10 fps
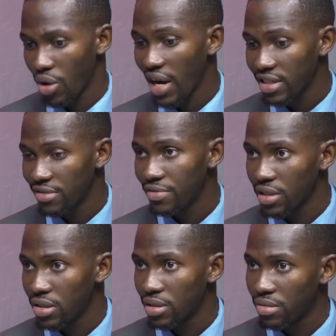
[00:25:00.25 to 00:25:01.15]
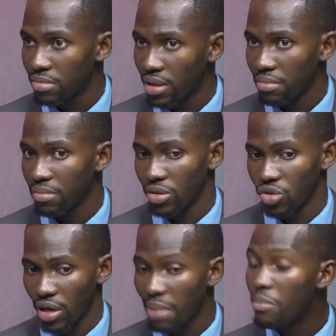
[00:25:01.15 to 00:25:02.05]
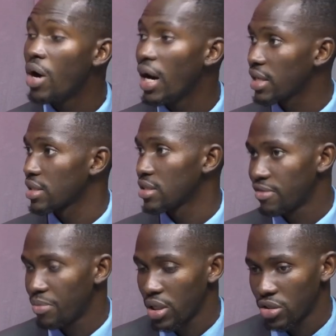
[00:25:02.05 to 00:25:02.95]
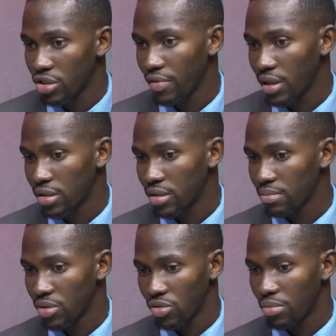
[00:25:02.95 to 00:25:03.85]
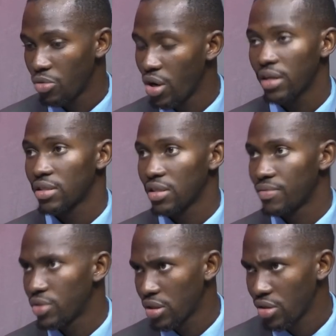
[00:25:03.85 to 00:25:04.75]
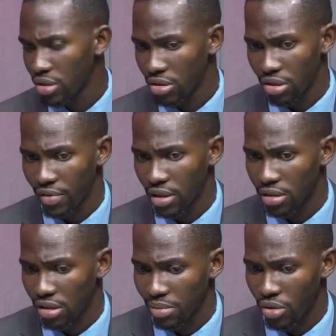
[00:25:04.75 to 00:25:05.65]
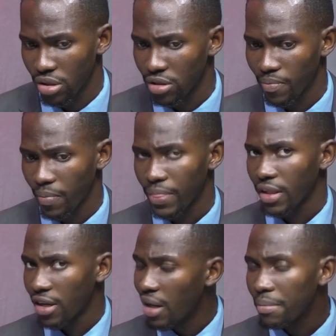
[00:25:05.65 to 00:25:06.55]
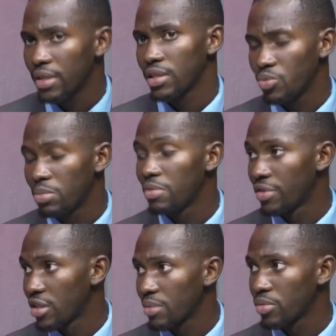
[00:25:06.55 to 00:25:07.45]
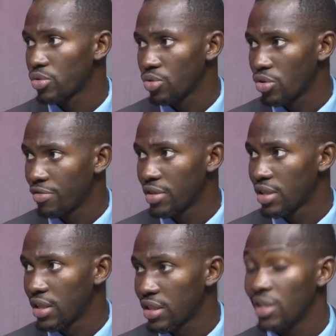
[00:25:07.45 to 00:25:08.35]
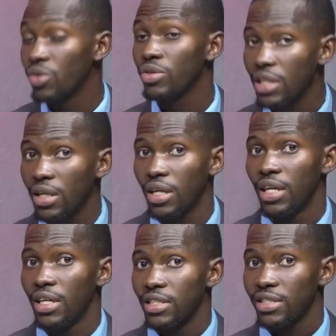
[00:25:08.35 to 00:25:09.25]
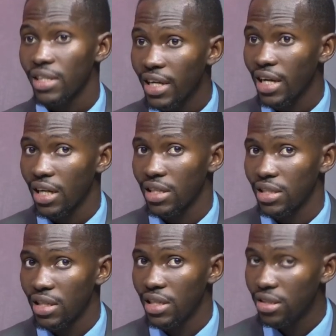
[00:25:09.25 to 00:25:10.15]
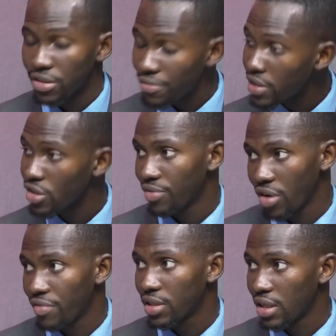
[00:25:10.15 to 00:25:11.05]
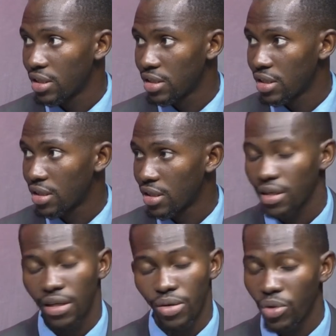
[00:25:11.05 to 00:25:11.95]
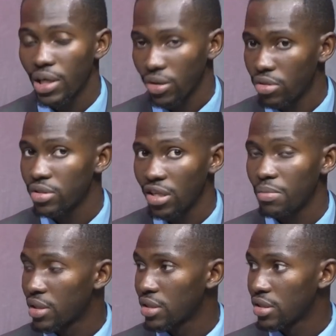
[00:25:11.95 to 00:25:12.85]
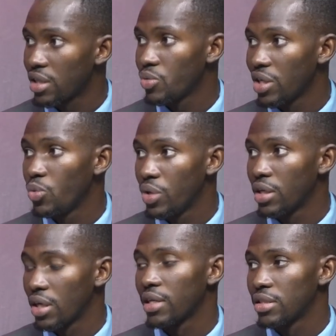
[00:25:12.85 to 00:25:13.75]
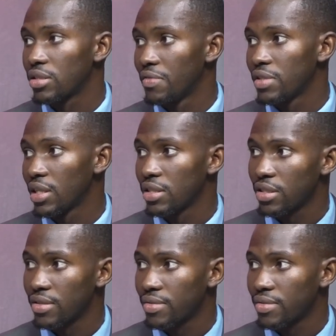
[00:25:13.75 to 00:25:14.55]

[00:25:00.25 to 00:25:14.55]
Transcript: to activate, you know, a more aggressive border surveillance, you know, more aggressive security surveillance at the borders, Gambia will be vulnerable to COVID-19. And until Senegal is free of COVID-19, we cannot celebrate that we are winning against COVID-19.